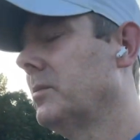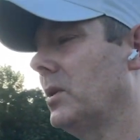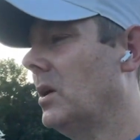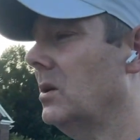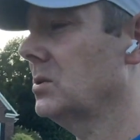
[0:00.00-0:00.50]

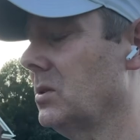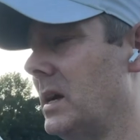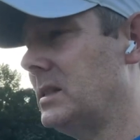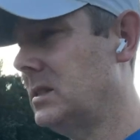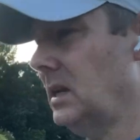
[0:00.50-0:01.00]
but also
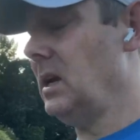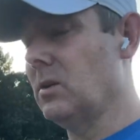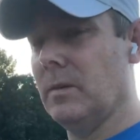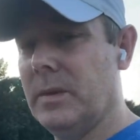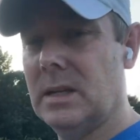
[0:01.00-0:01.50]
that
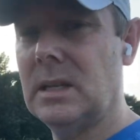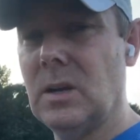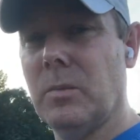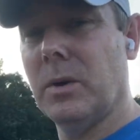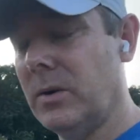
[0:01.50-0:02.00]
sacrum, that
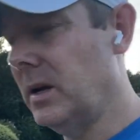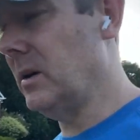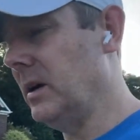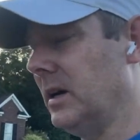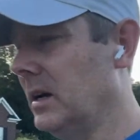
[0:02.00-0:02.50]
tailbone
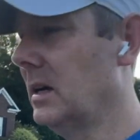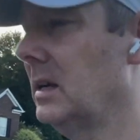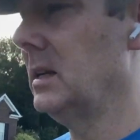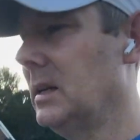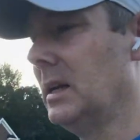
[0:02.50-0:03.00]
area,
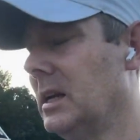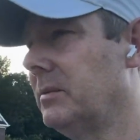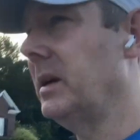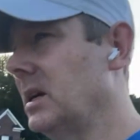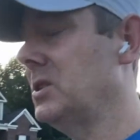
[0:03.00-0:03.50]

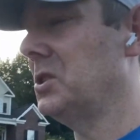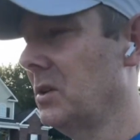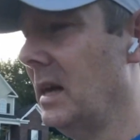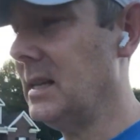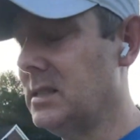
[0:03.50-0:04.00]
making
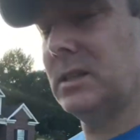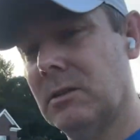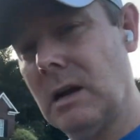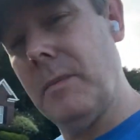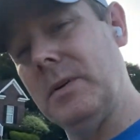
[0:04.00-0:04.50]
sure that's in
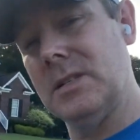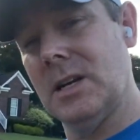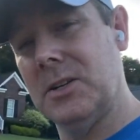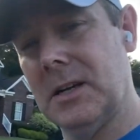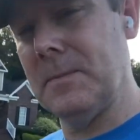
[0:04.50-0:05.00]
the right
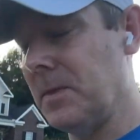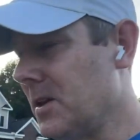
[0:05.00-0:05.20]
position.